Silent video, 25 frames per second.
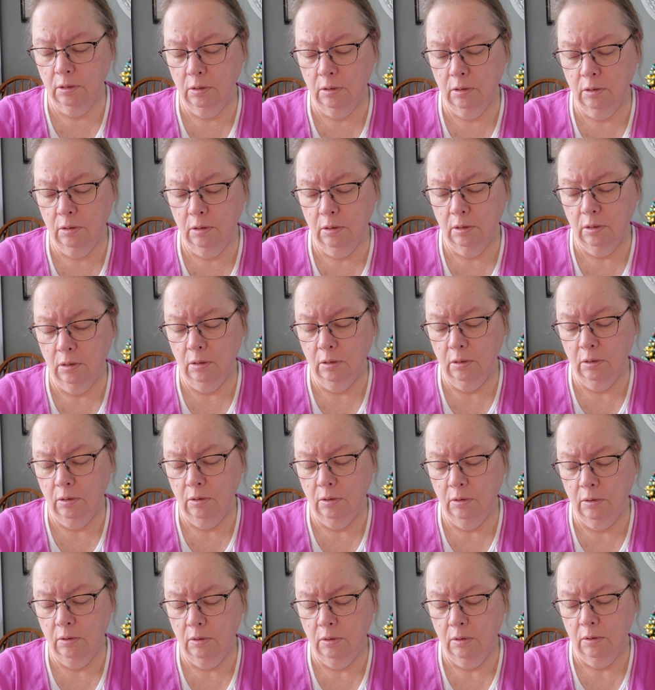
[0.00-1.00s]

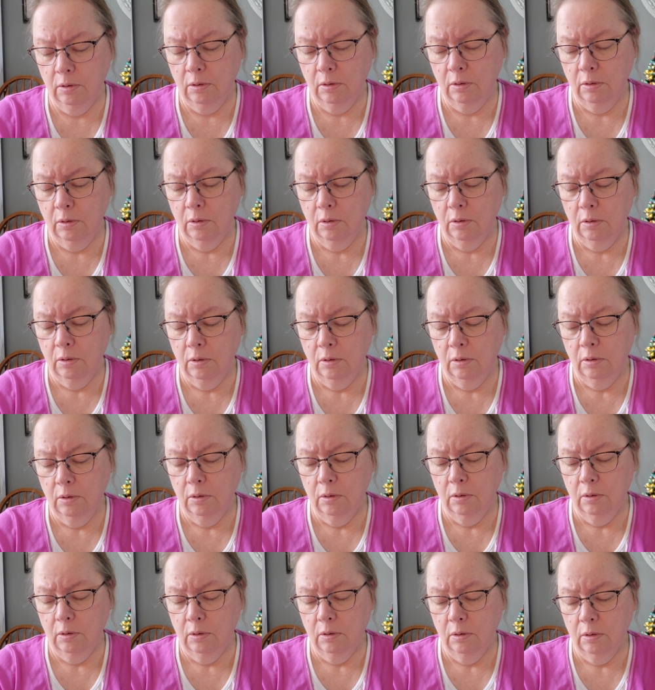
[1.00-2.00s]

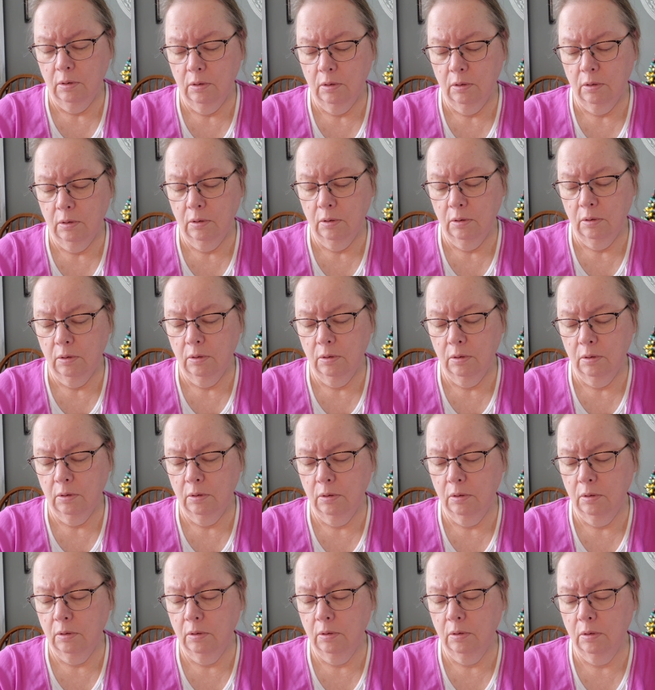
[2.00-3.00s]

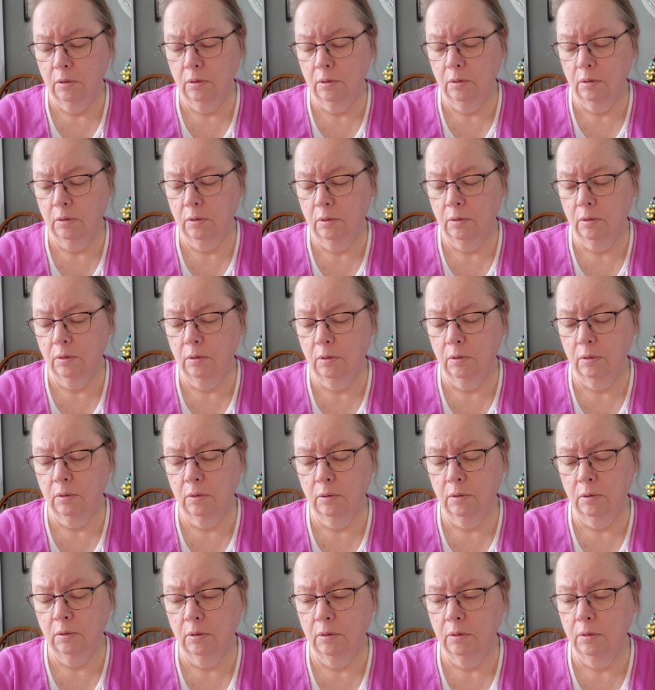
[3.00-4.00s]

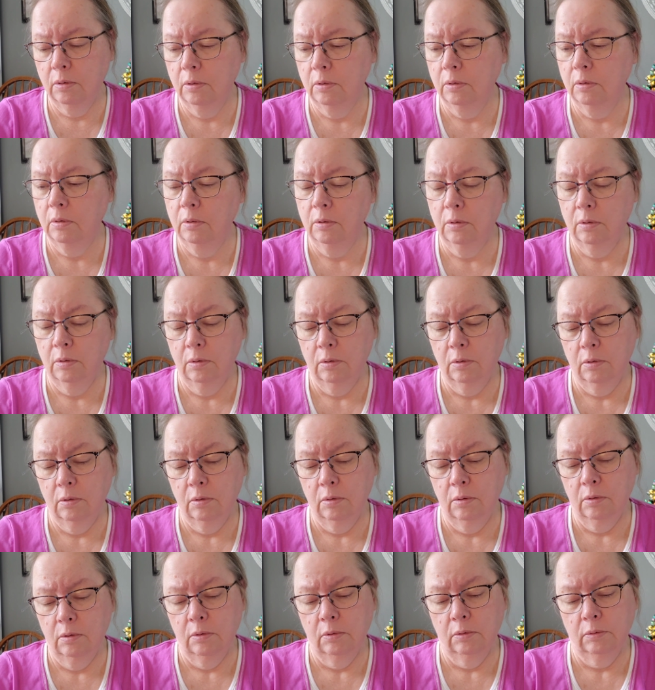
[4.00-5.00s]

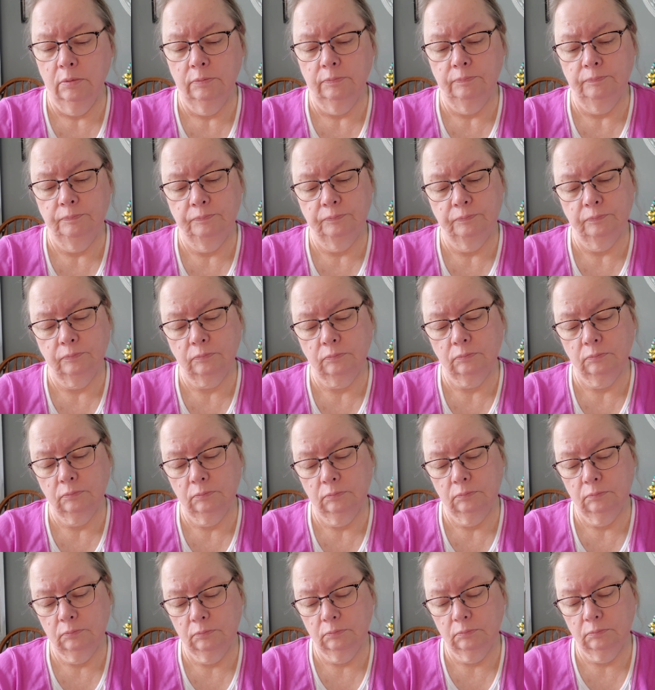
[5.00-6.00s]

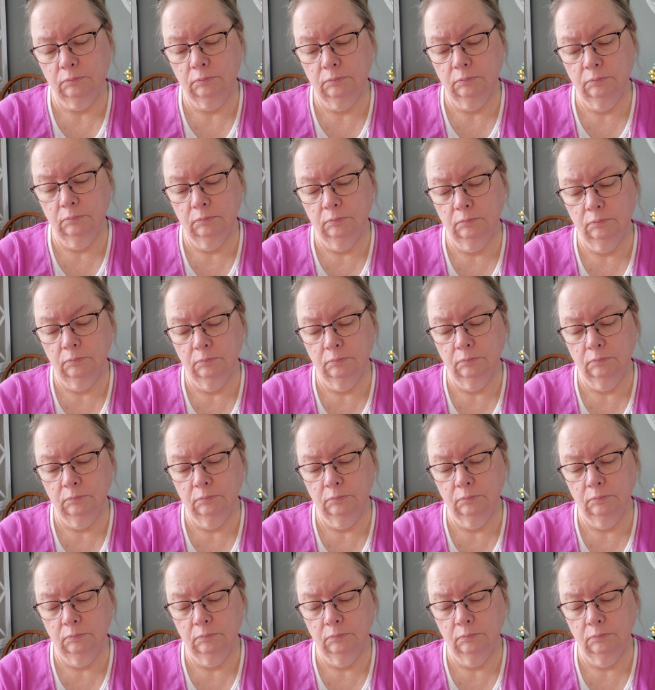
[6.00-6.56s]
(no one is talking)